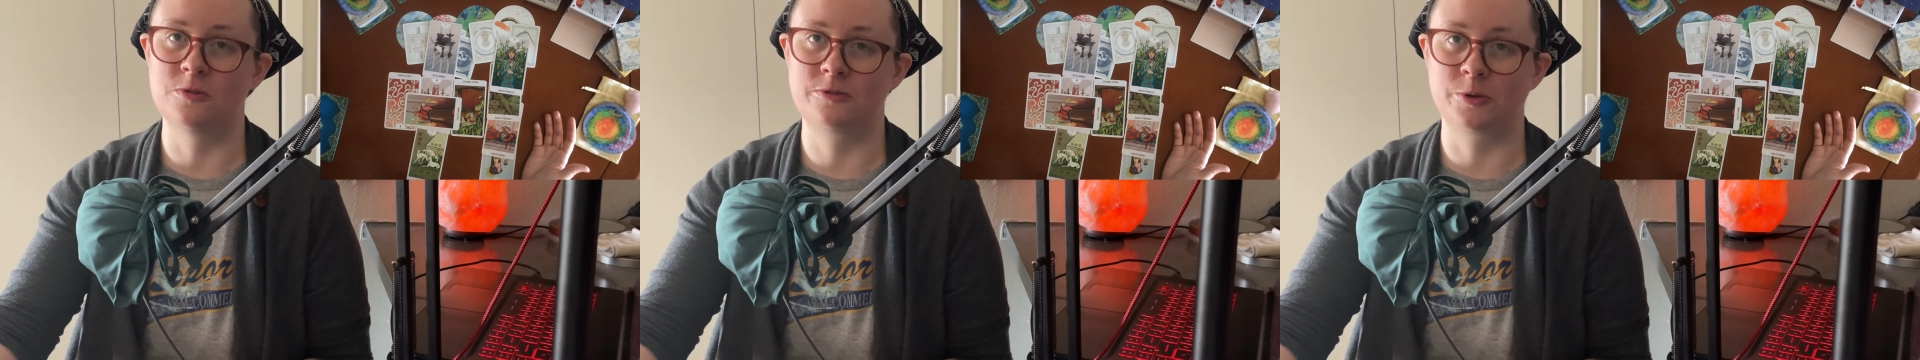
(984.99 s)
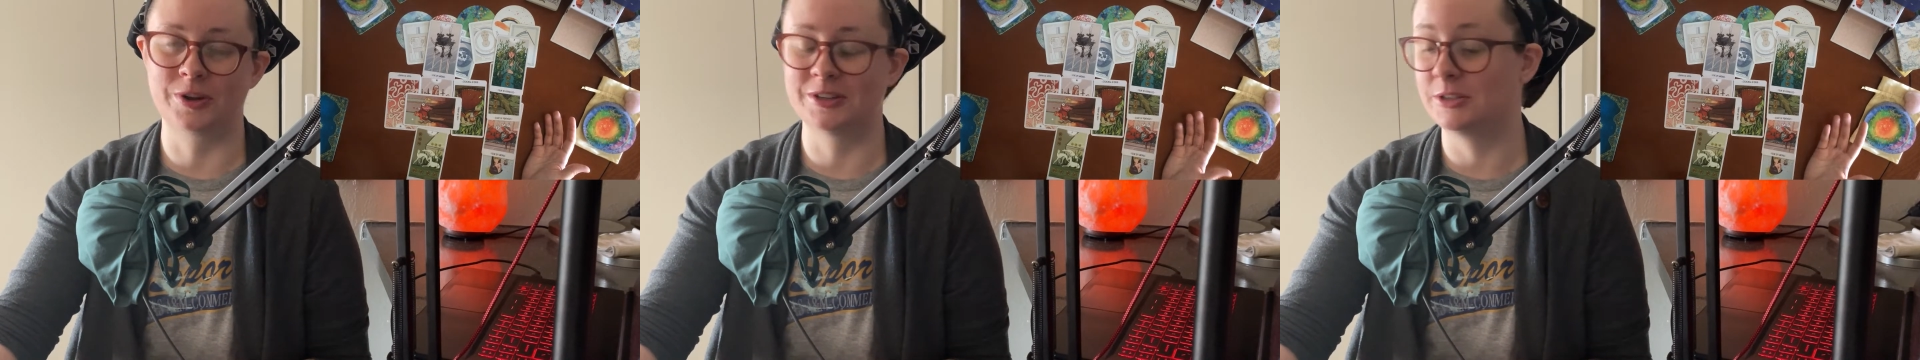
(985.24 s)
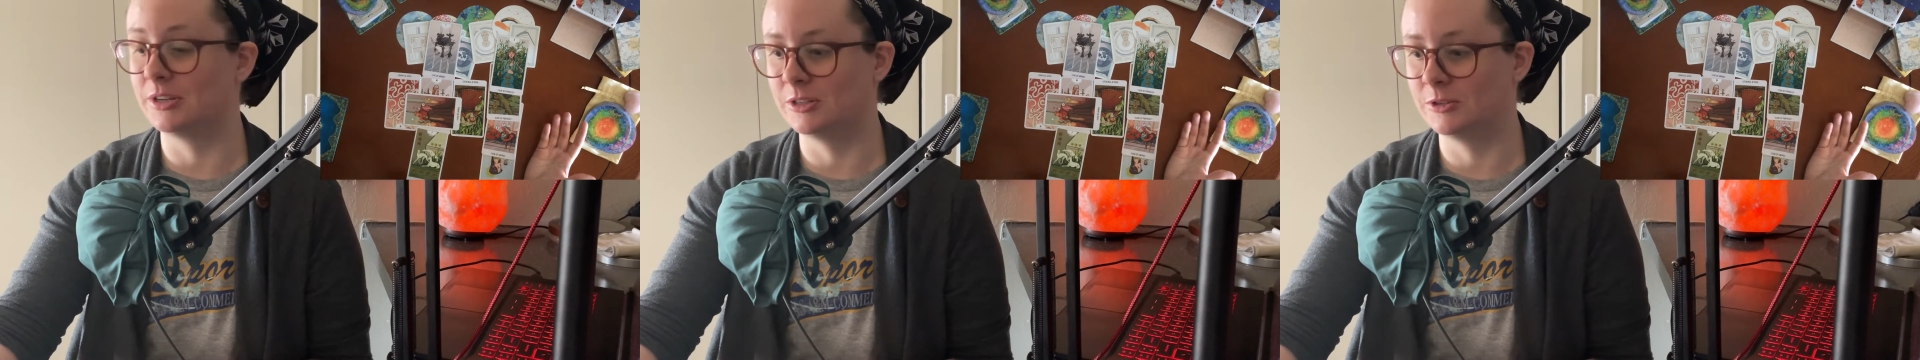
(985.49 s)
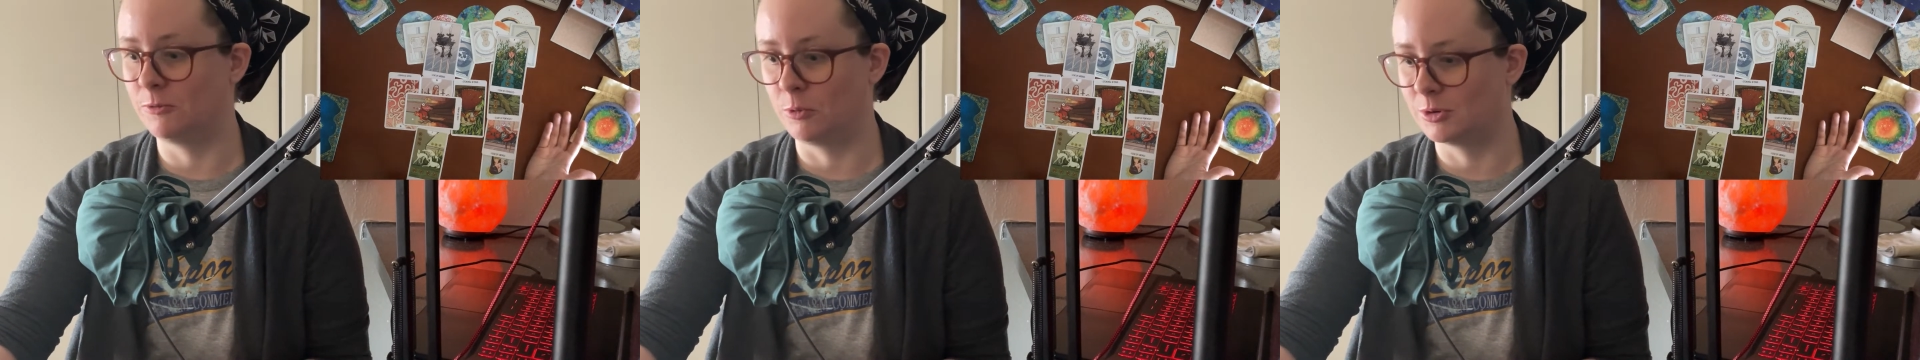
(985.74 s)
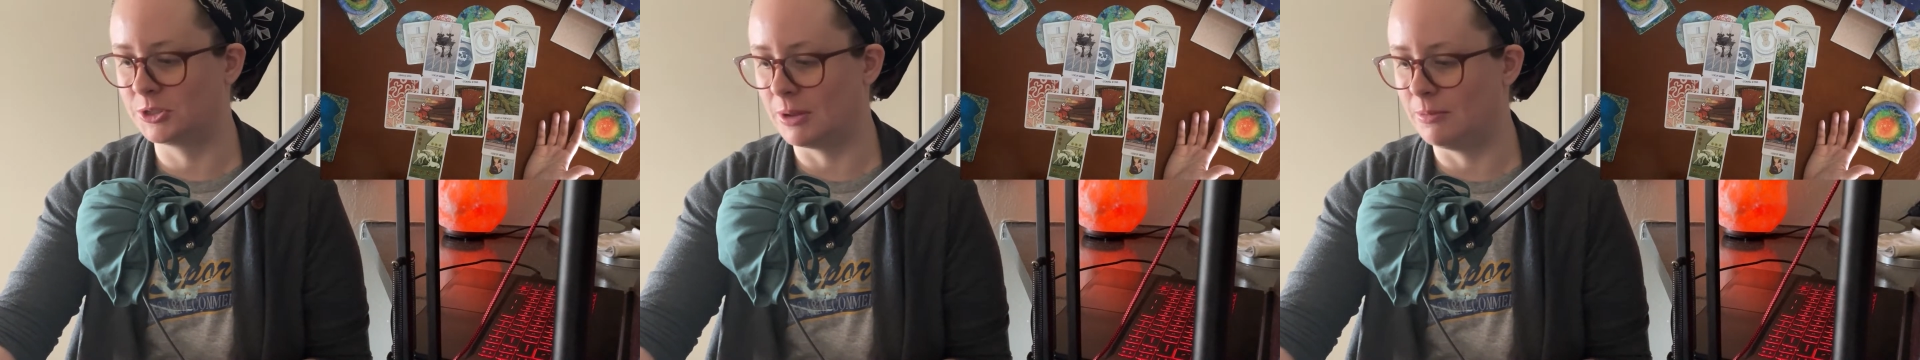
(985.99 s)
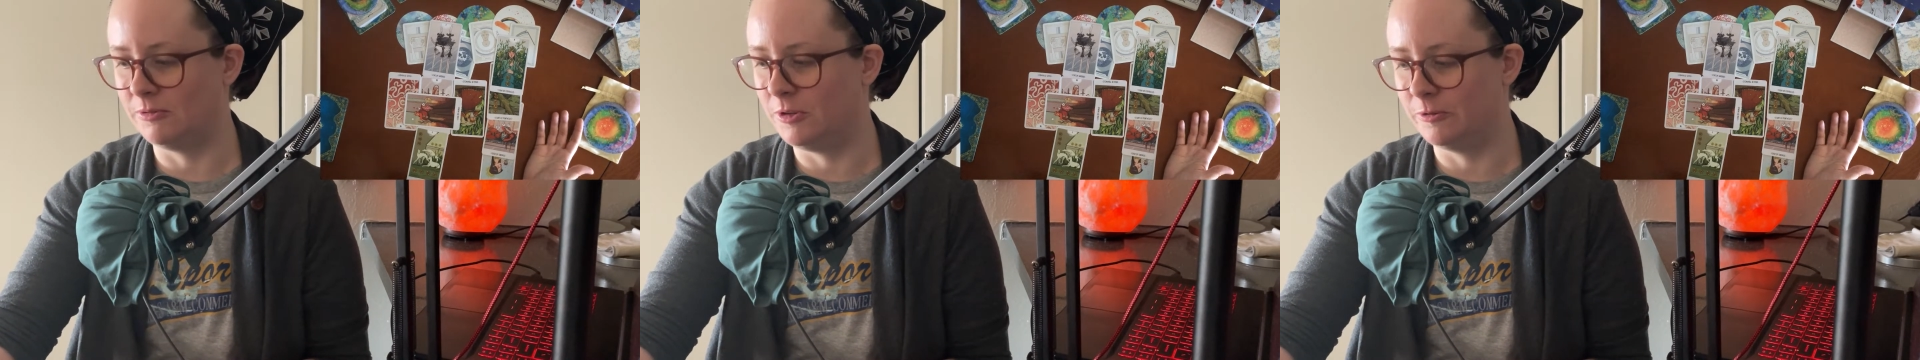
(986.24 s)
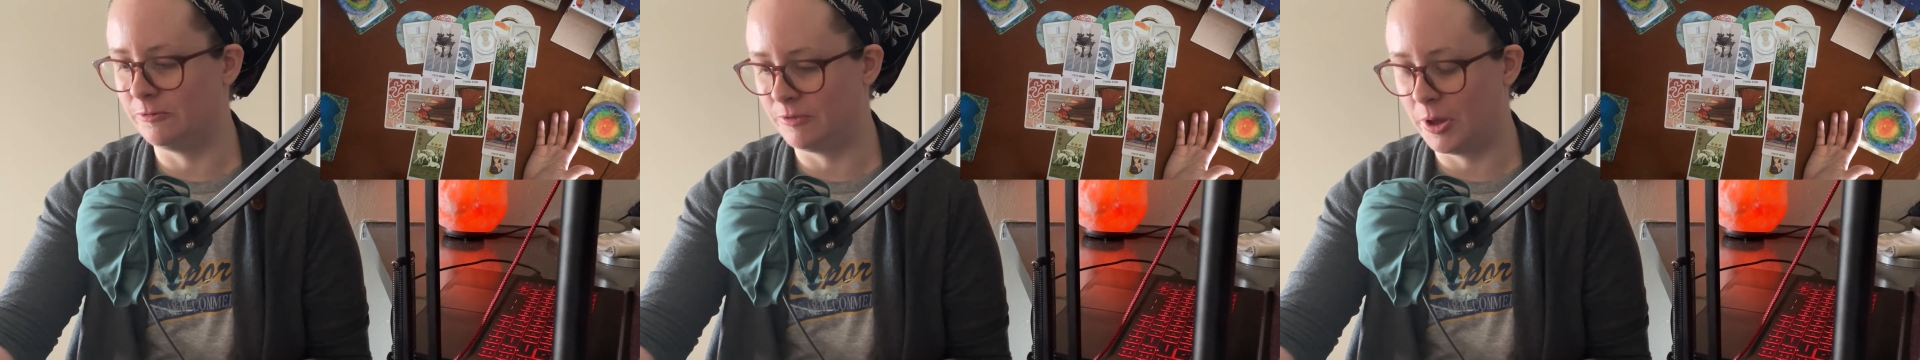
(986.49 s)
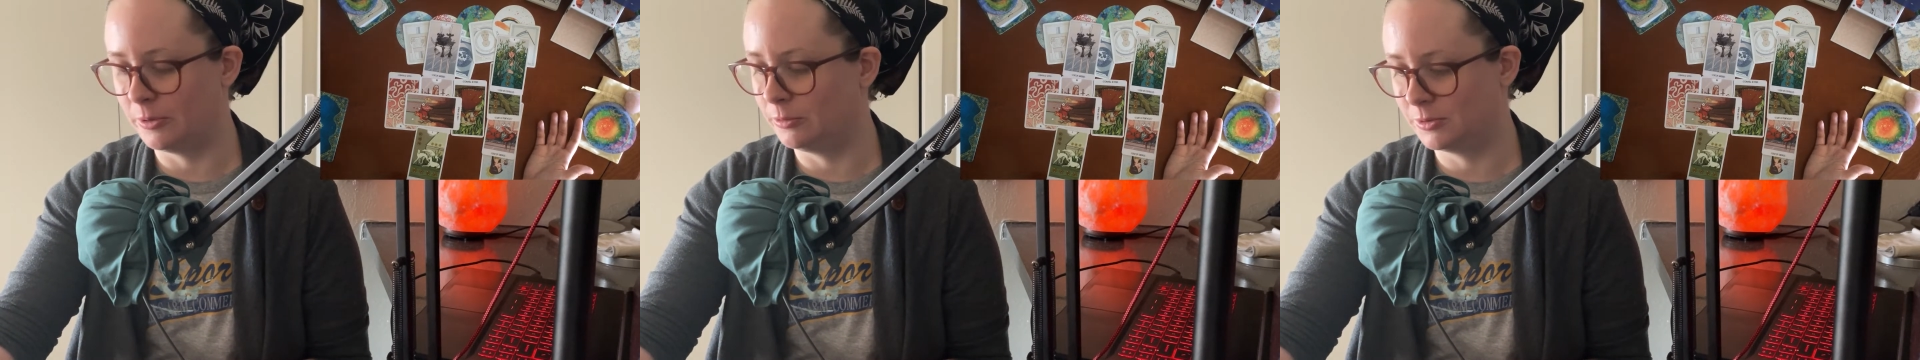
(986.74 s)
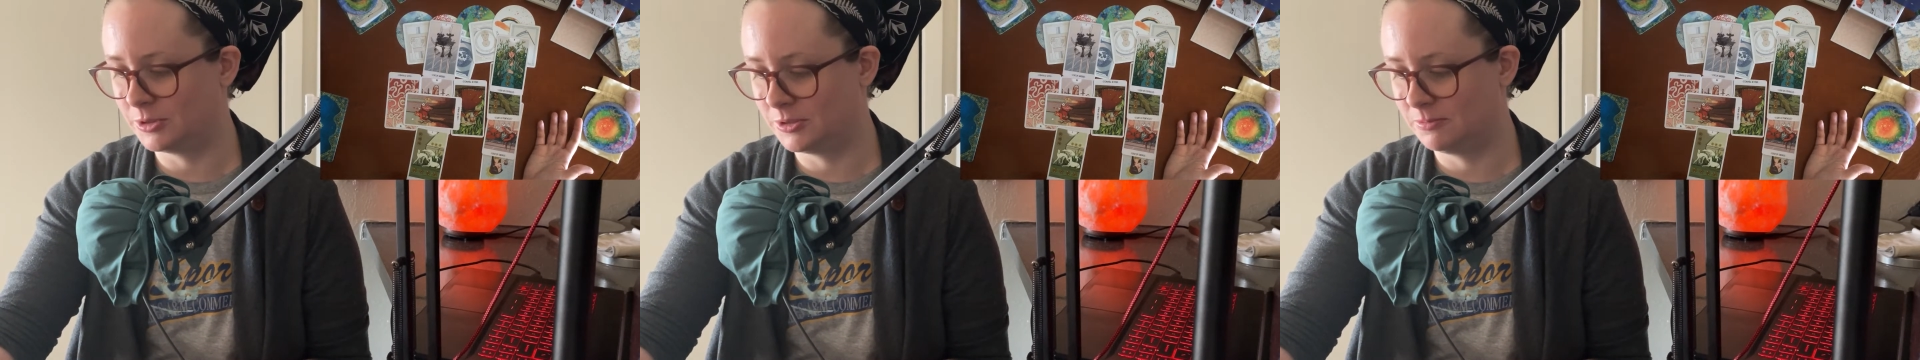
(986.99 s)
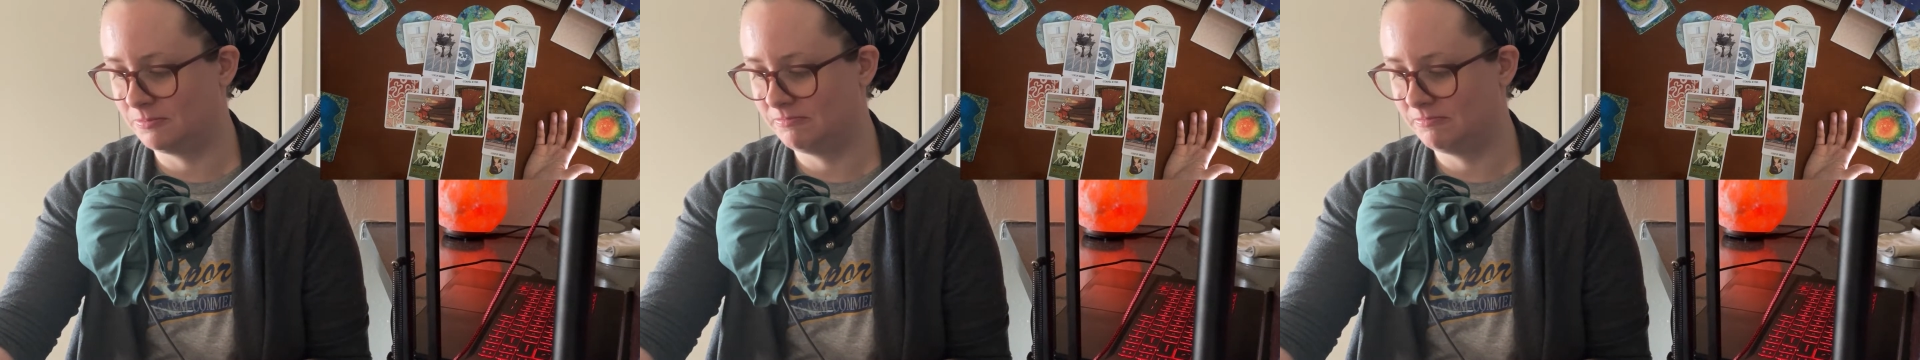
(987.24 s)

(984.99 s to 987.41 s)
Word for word: for instance, for some of you folks.